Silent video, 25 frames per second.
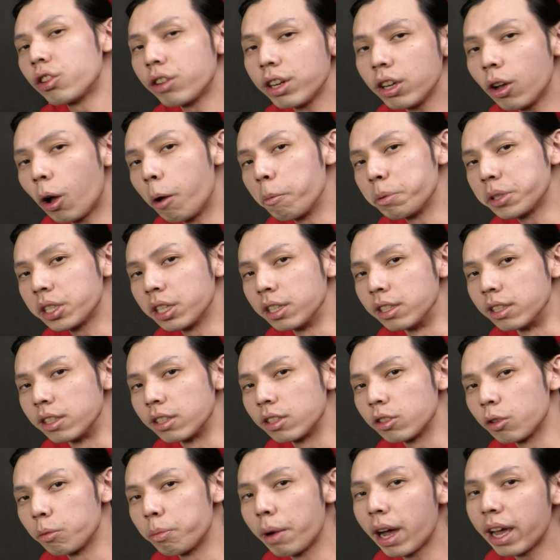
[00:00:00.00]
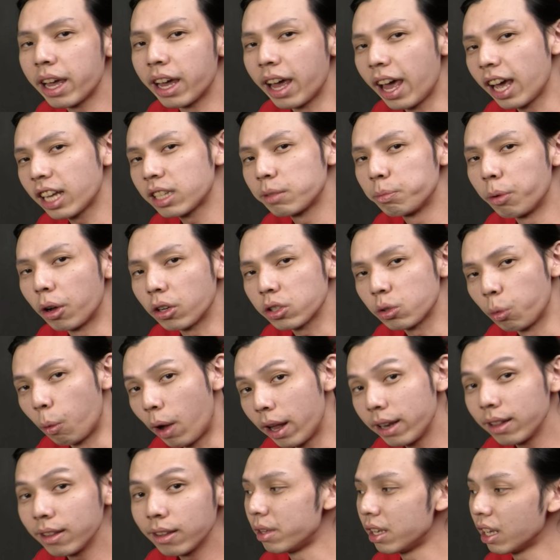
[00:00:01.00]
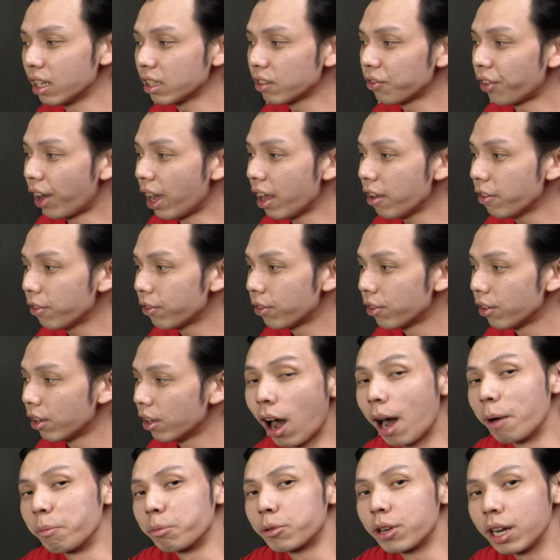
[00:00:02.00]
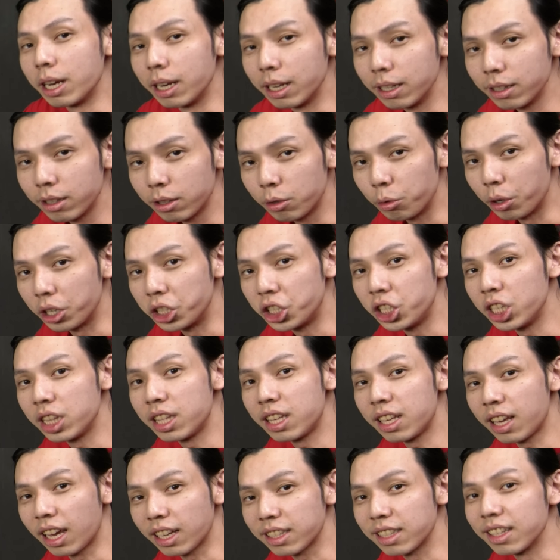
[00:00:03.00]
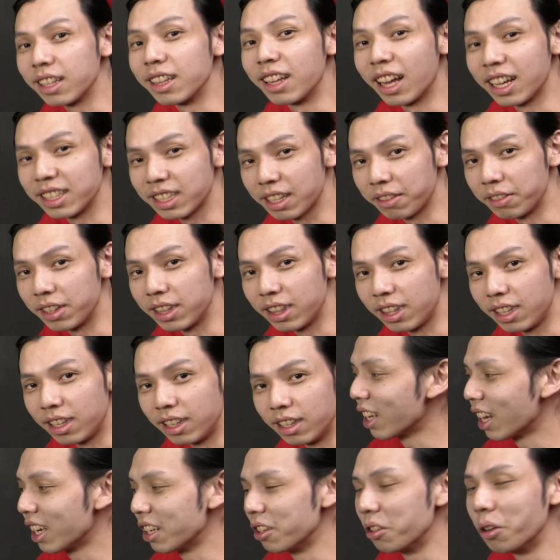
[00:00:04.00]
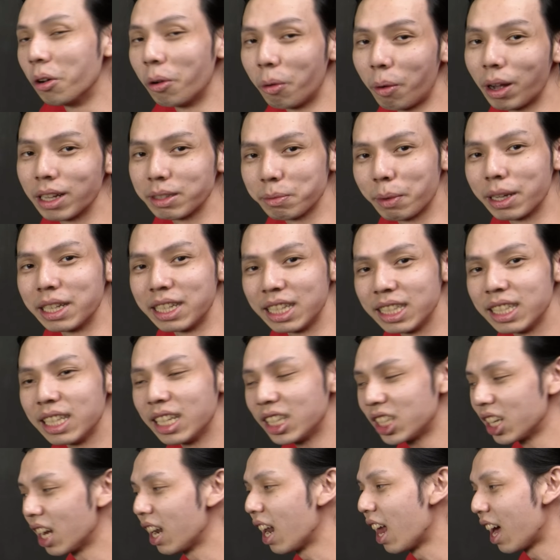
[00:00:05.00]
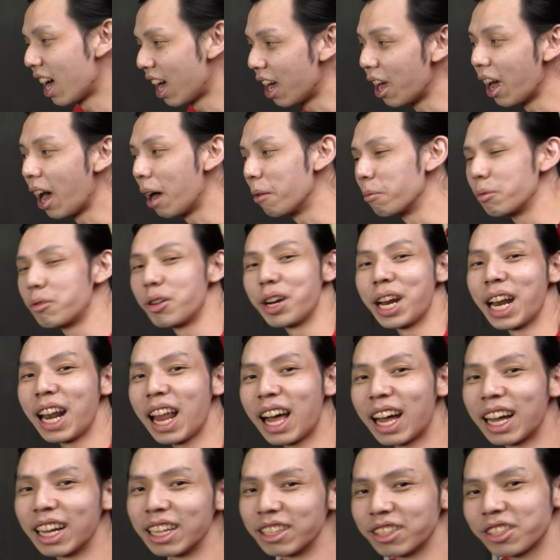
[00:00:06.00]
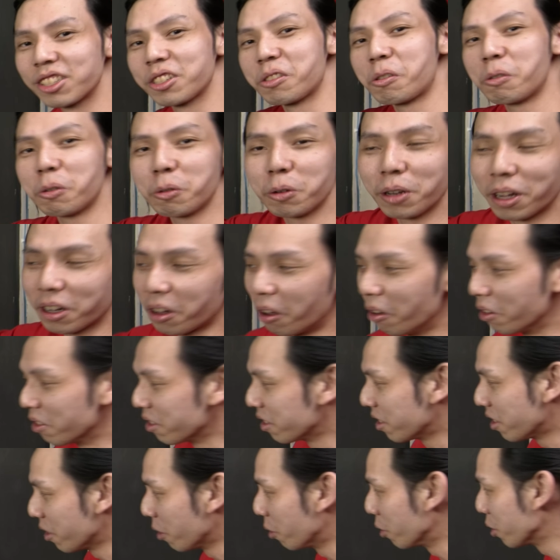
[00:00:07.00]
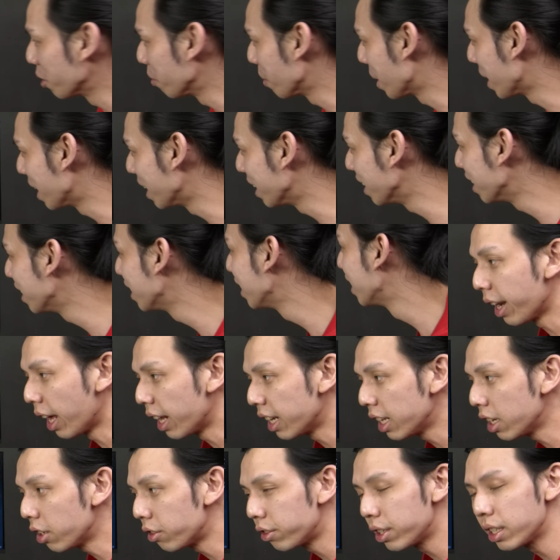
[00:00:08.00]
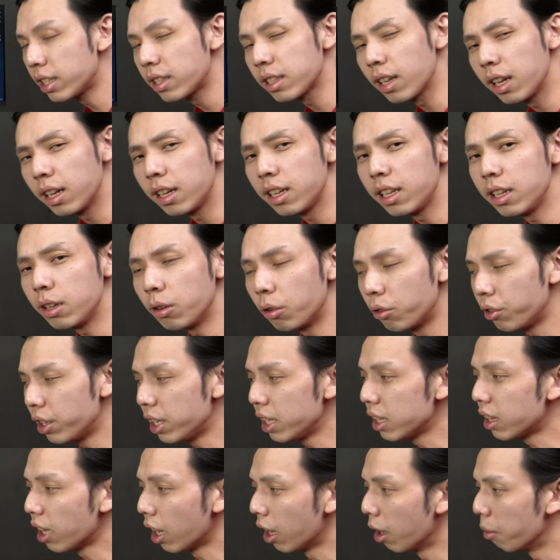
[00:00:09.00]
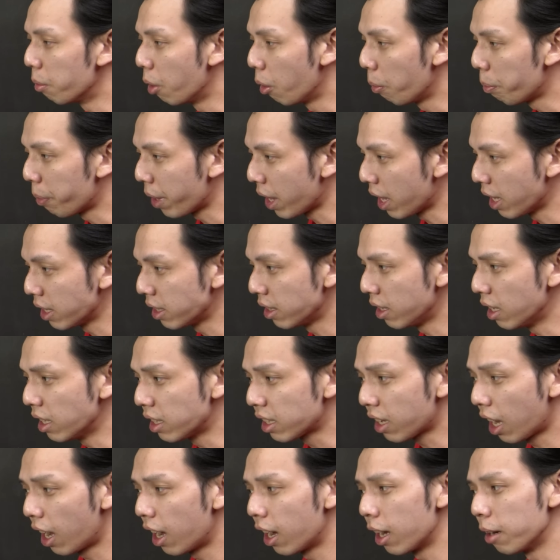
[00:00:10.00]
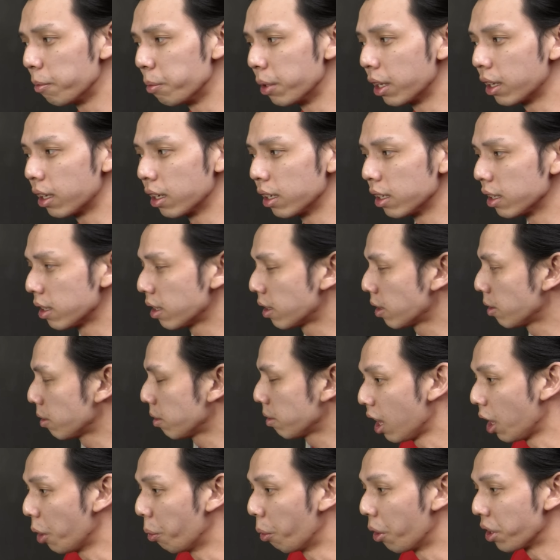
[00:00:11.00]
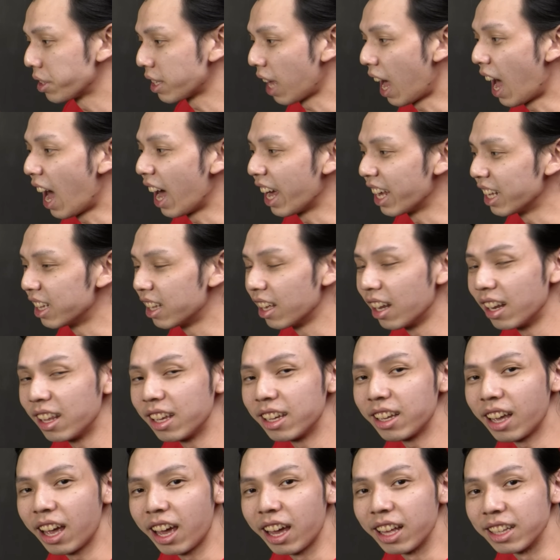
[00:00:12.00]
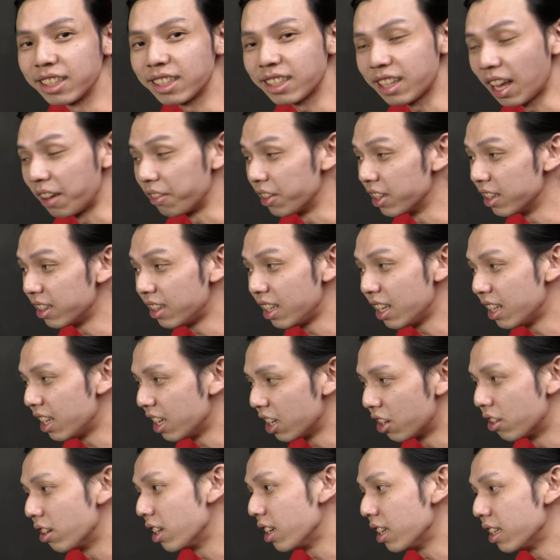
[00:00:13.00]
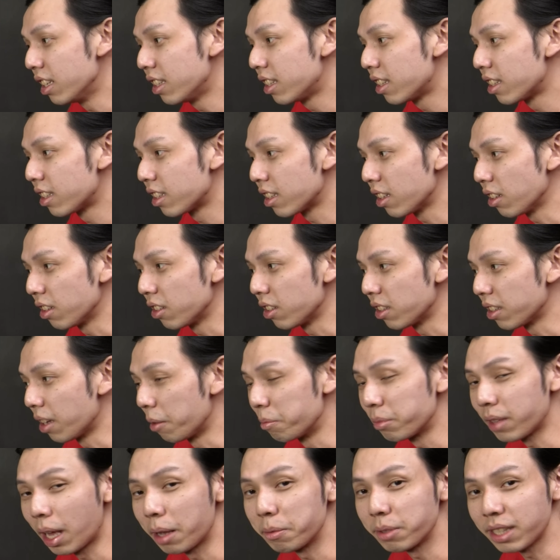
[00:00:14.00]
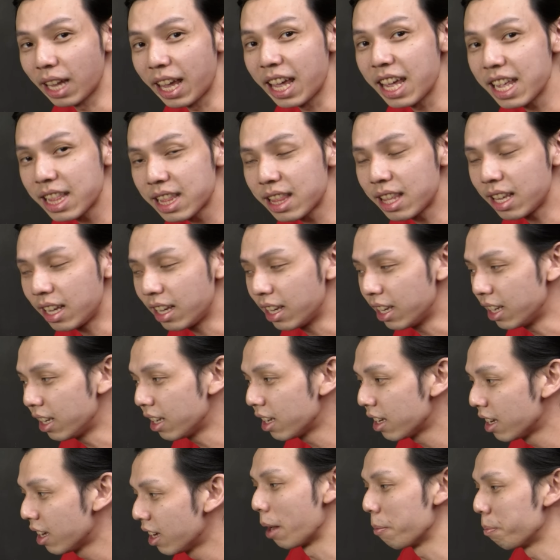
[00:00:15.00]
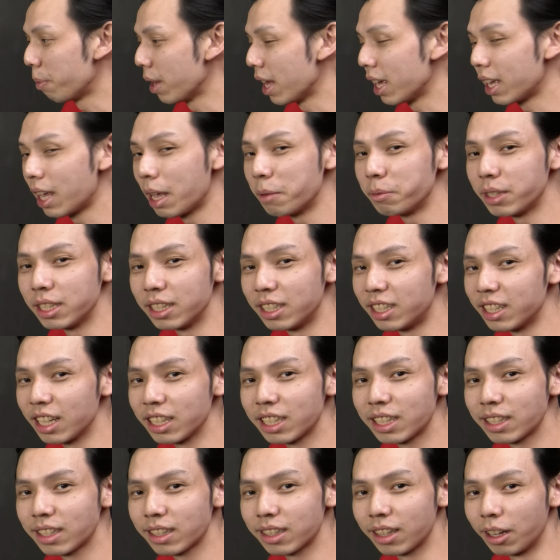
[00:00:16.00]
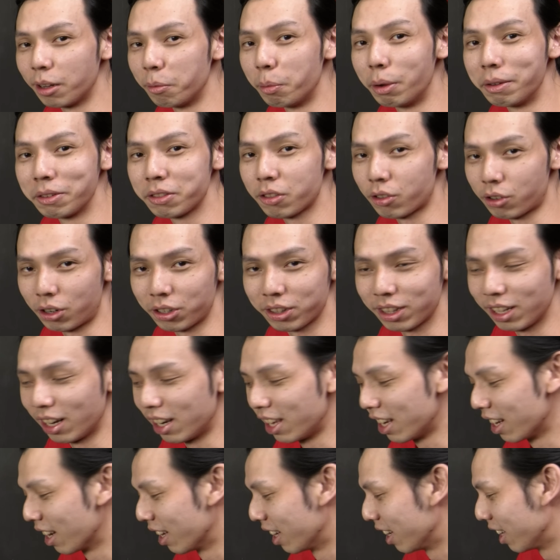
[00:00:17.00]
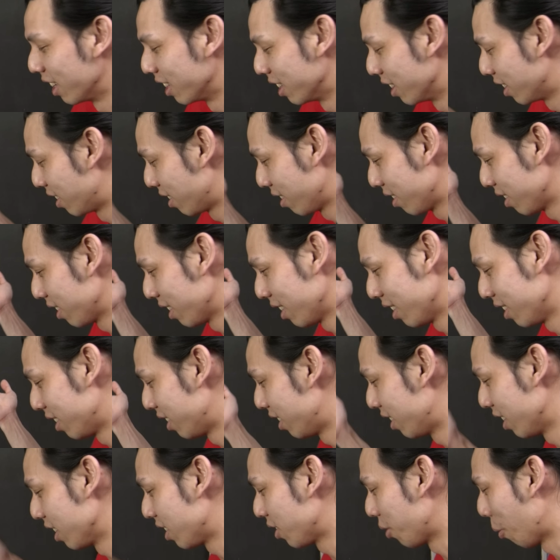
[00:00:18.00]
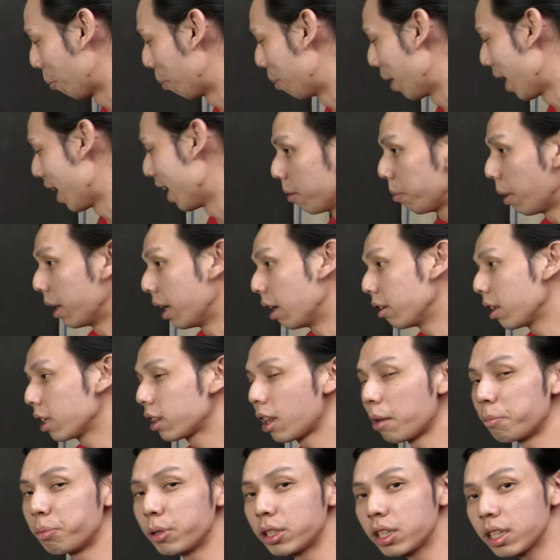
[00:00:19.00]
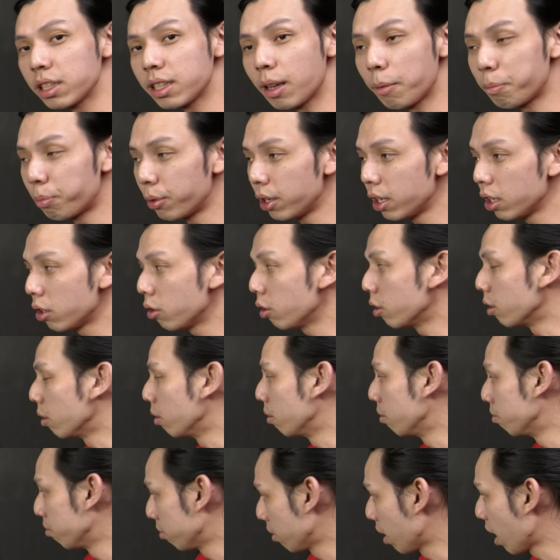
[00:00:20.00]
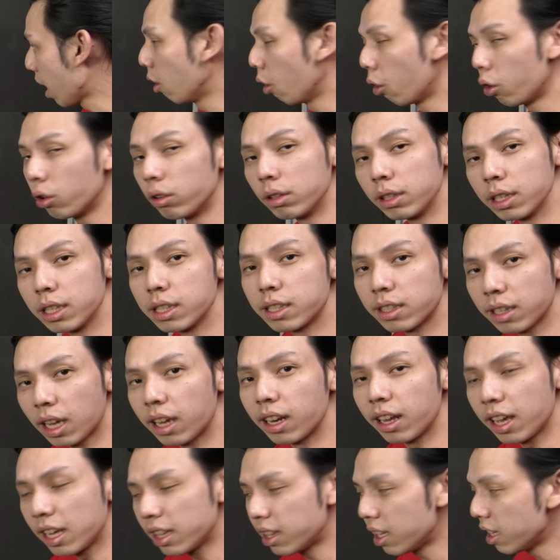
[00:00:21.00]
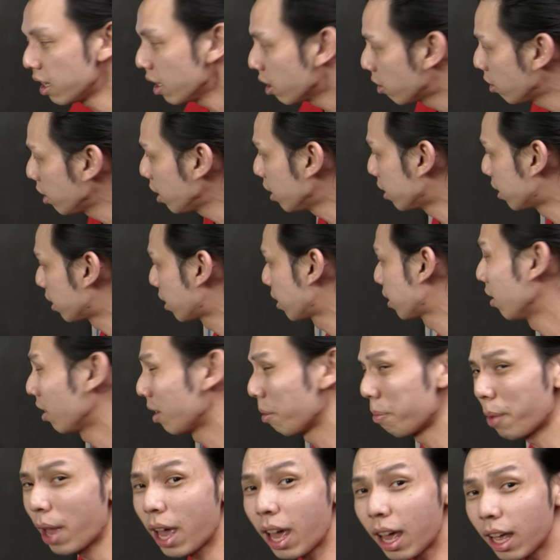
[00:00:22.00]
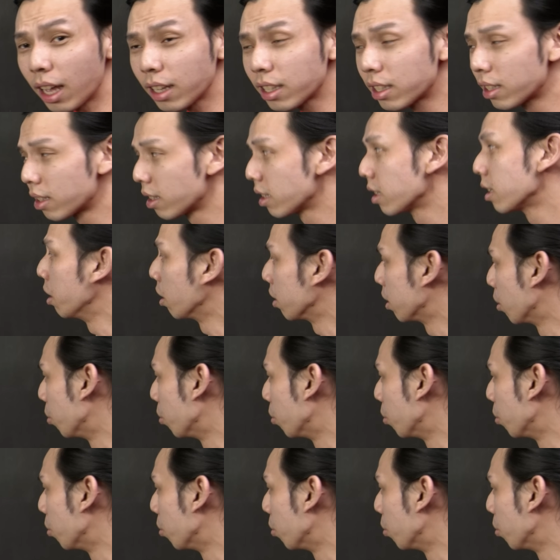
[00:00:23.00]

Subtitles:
3 options to buy an Xbox One, PS5, or upgrade to a GTX 970. Yeah, you know what's my decision lah. I upgrade lah. Screw the consoles, man. And I did recently re-thermal paste this card because it was idling at 70 degrees, sometimes 80, and when I play games it's just thermal throttling lah, like this. It's just so bad. But now the temperatures are pretty good. At load it's at 80 degrees. Not the best, but not